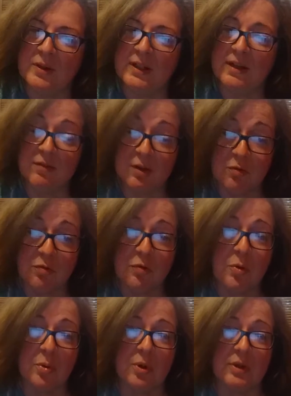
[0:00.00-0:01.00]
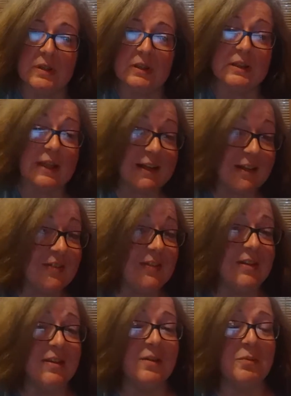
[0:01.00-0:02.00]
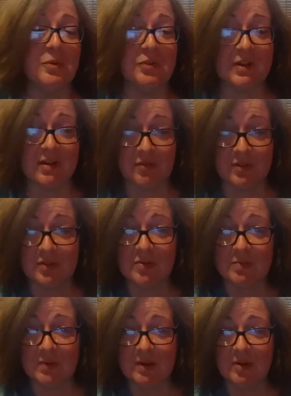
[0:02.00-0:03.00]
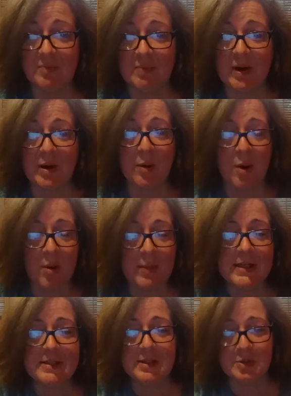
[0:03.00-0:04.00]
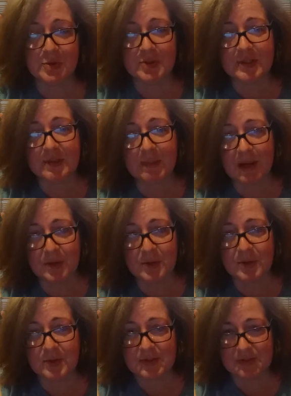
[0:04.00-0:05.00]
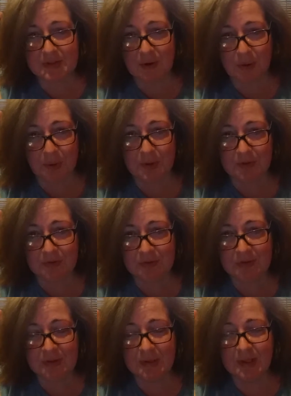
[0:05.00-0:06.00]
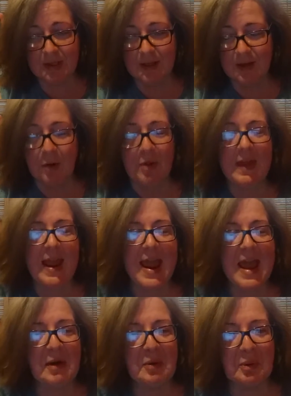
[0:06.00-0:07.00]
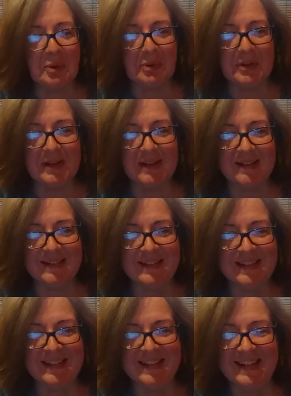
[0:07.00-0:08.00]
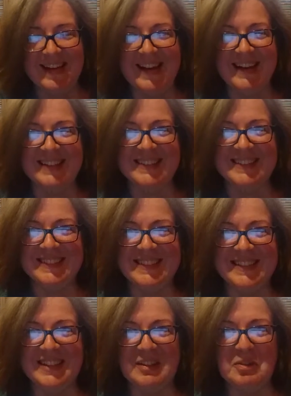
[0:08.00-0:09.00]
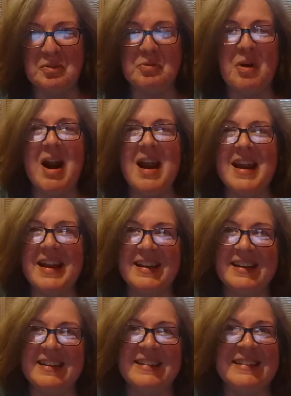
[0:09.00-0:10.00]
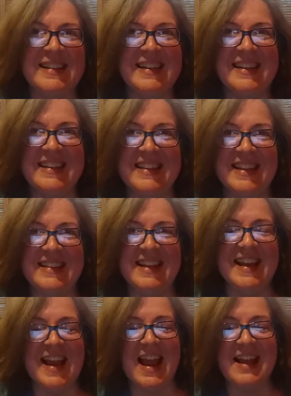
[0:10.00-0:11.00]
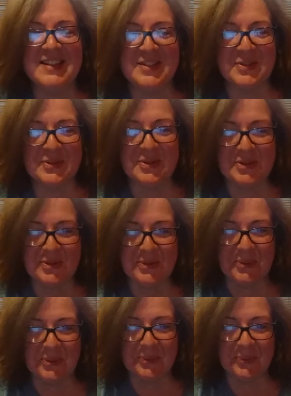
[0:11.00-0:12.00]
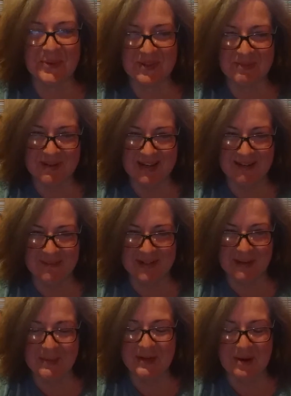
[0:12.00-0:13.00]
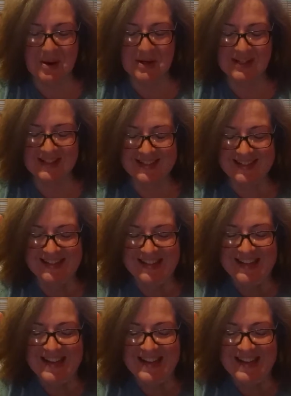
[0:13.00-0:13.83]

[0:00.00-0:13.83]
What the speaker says: giving forward the legacy that was given to me by all my teachers and mentors as an artist, and all the hand-holding and crying that they had to endure with me becoming an artist.